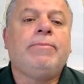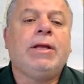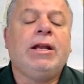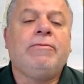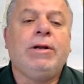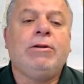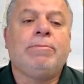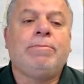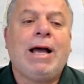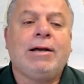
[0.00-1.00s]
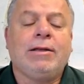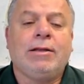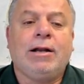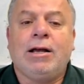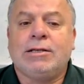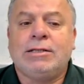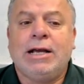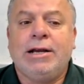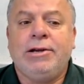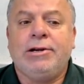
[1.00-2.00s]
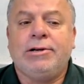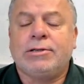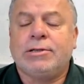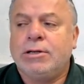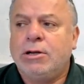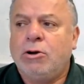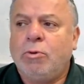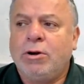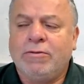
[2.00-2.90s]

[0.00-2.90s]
And if we look back at the last 10 years,